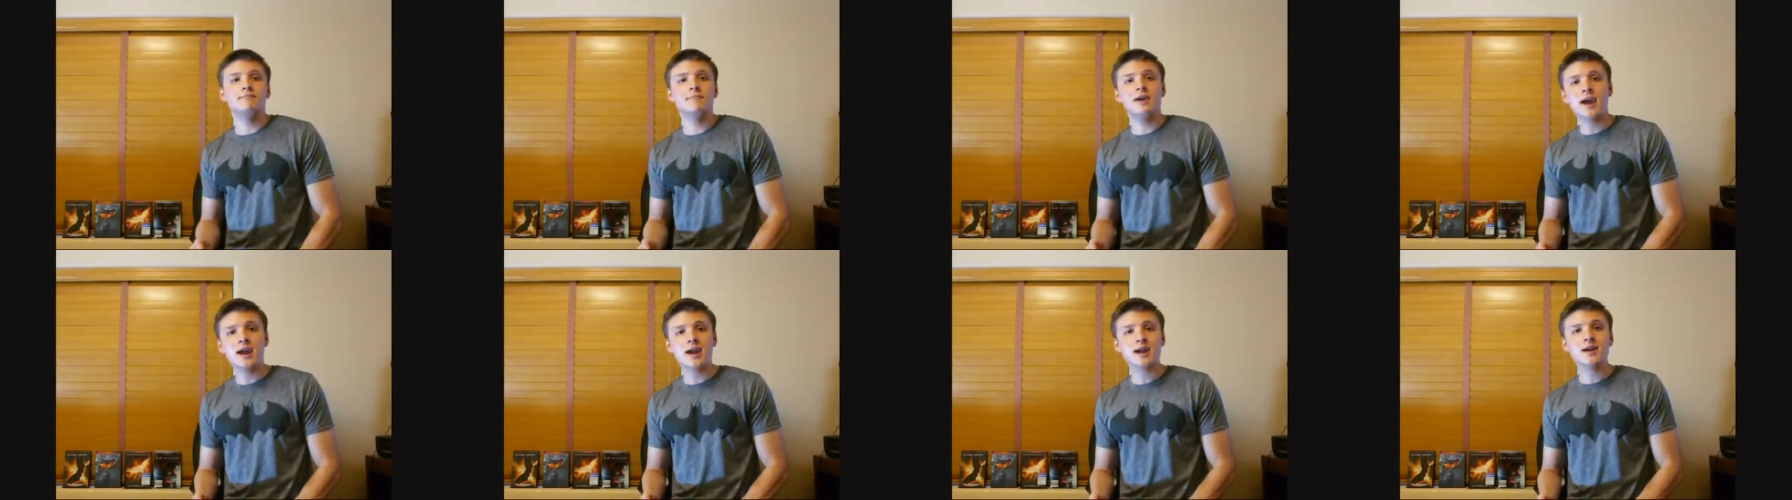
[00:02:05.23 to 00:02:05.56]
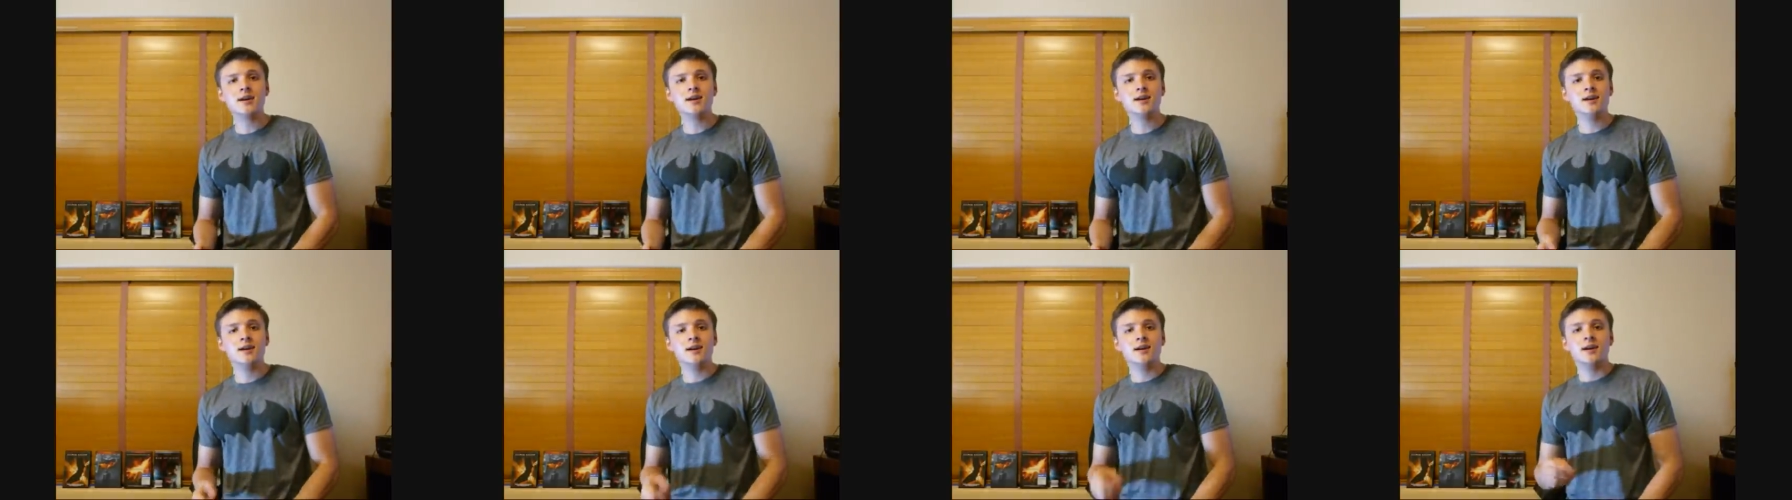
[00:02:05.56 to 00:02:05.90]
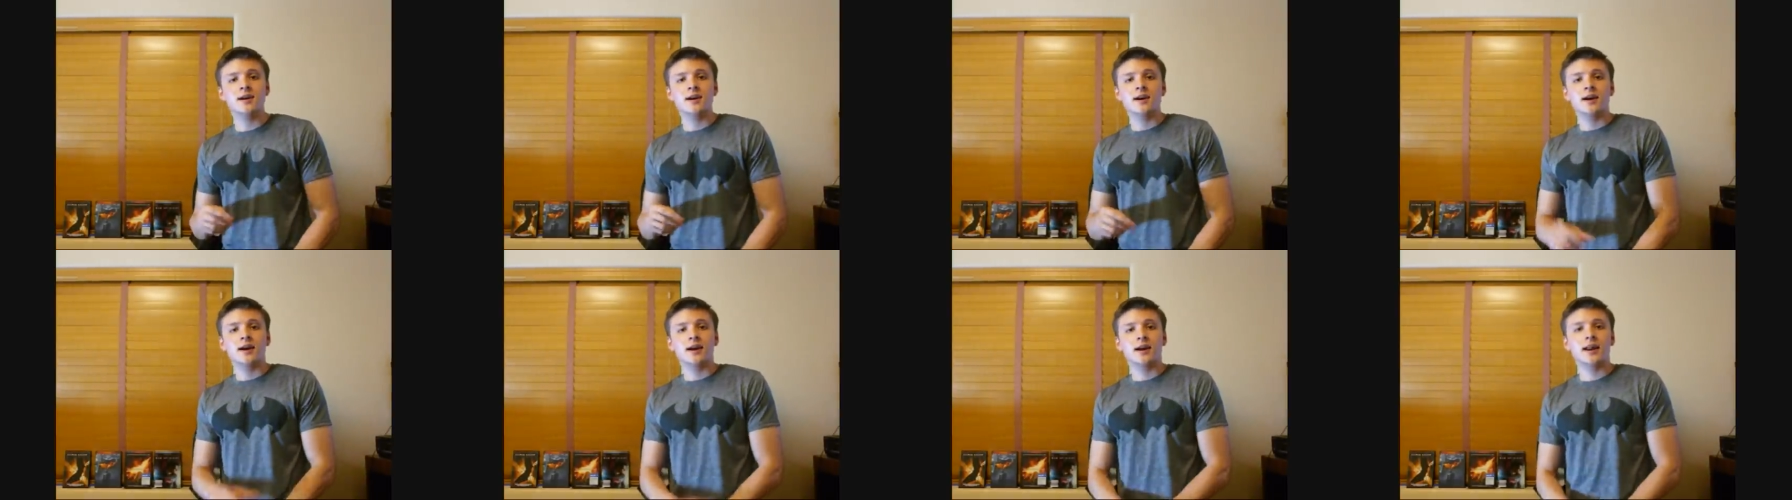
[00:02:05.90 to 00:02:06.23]
May,
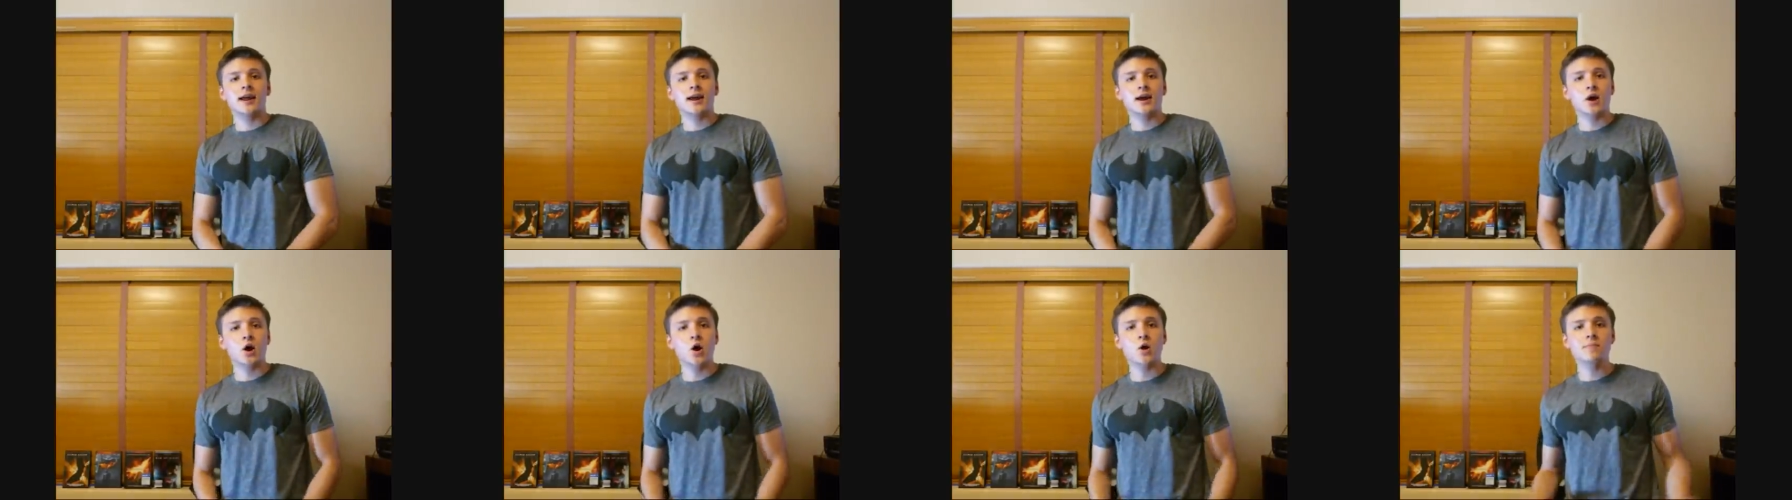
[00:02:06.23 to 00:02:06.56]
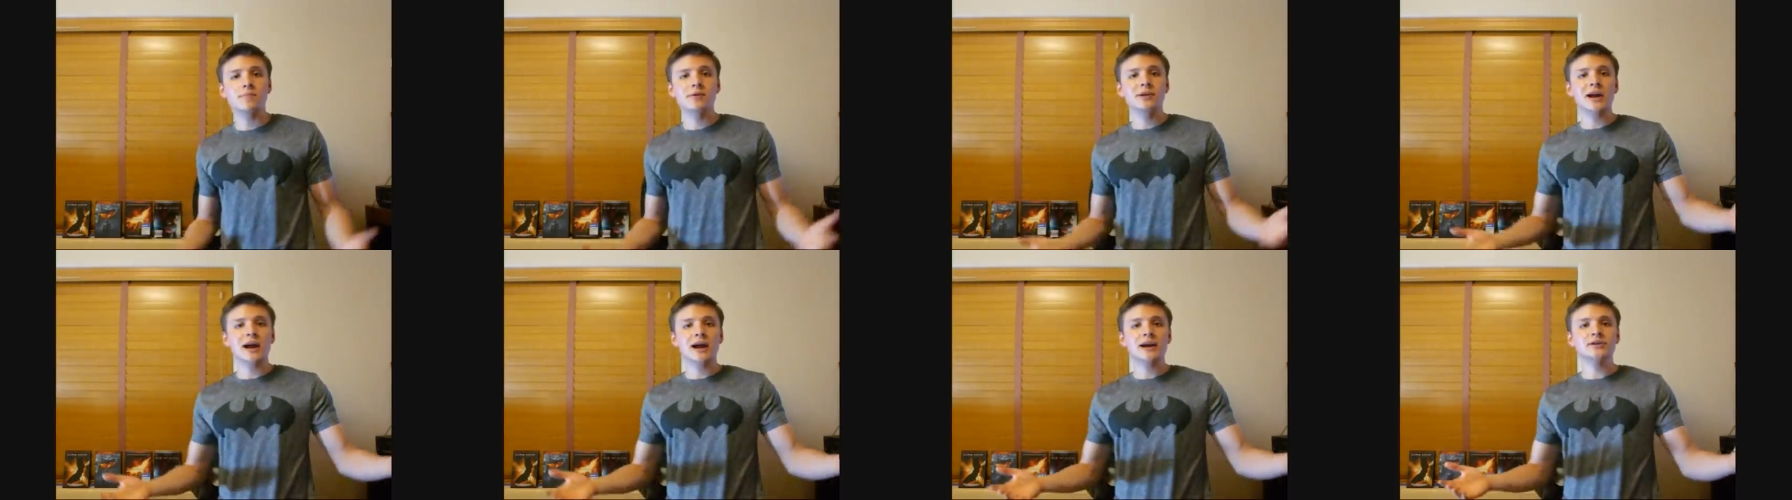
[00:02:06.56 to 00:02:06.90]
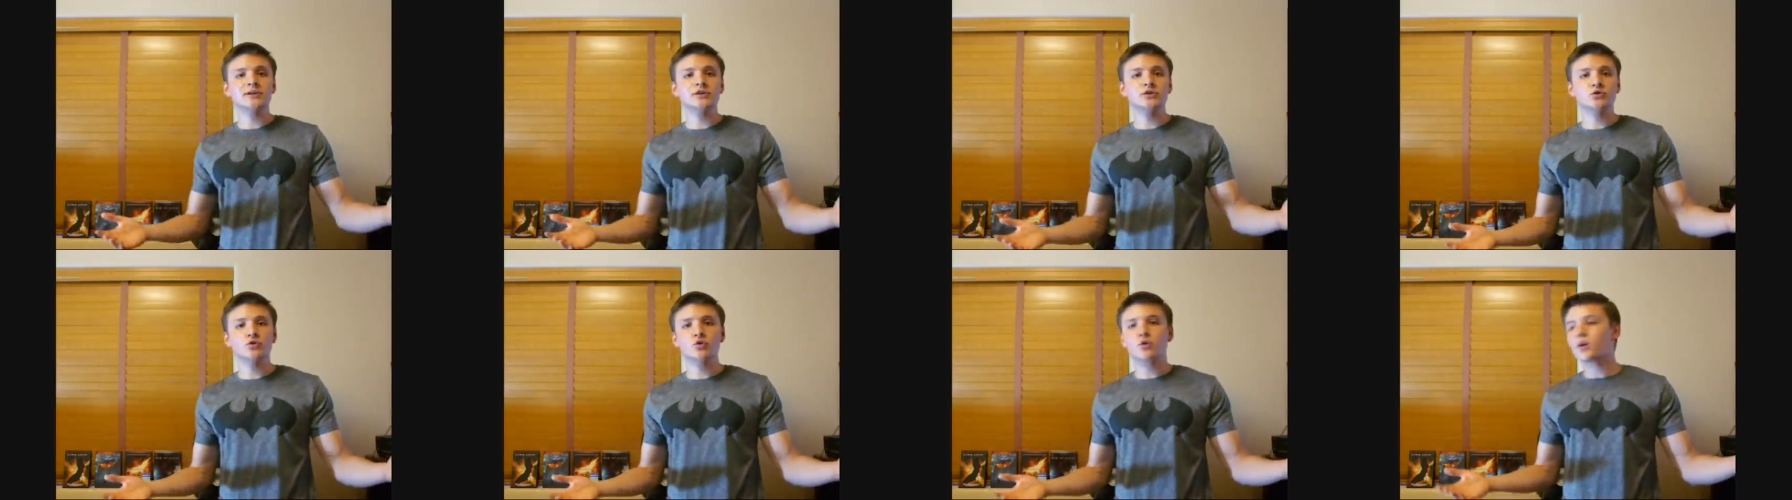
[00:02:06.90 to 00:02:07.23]
and I hope you
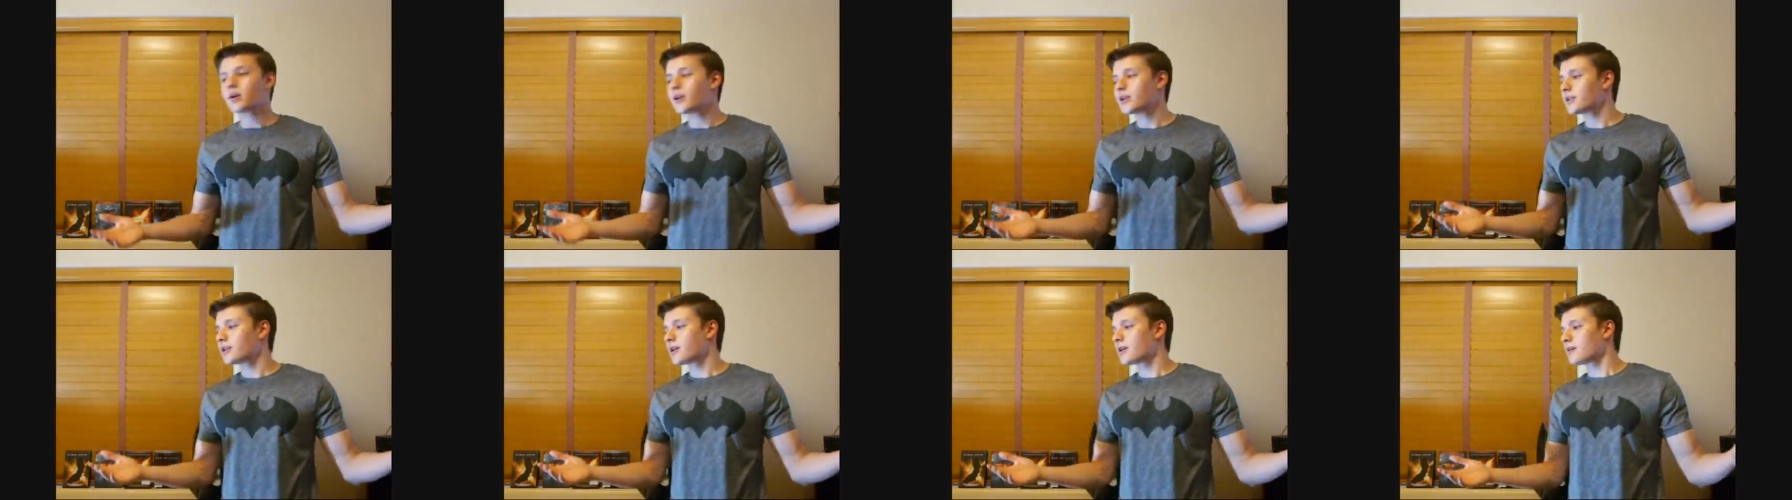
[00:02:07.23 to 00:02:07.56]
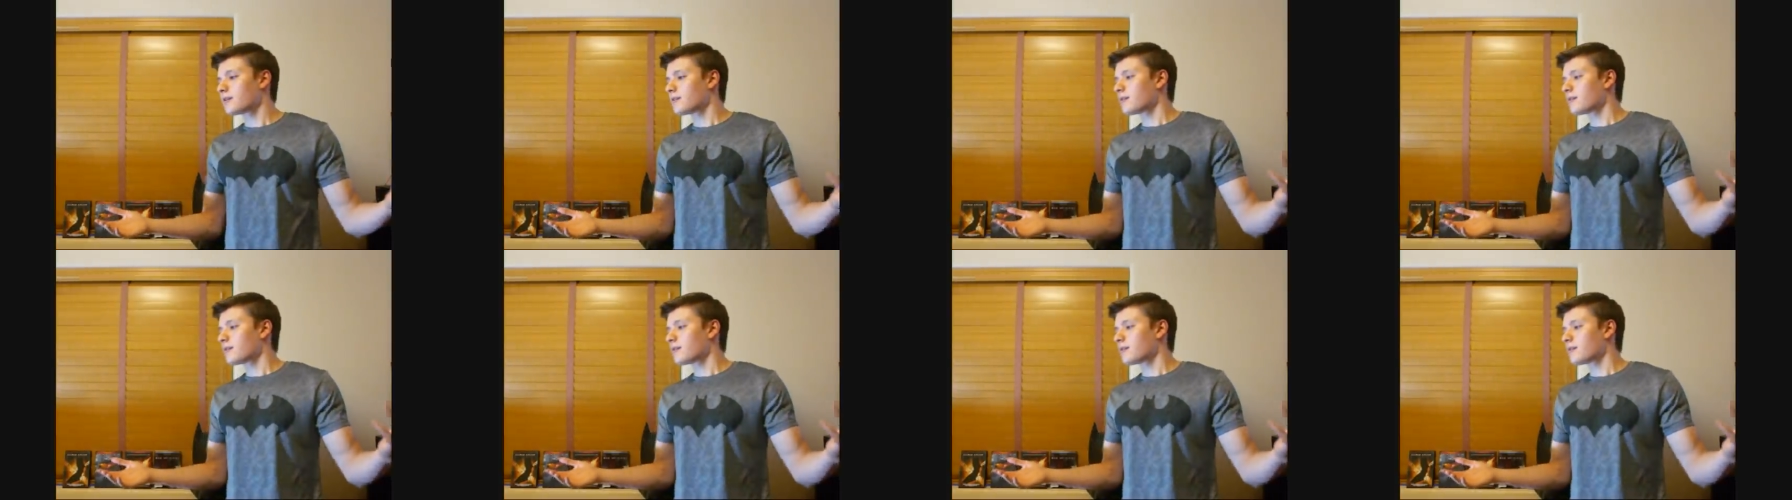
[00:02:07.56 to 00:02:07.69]
guys enjoyed.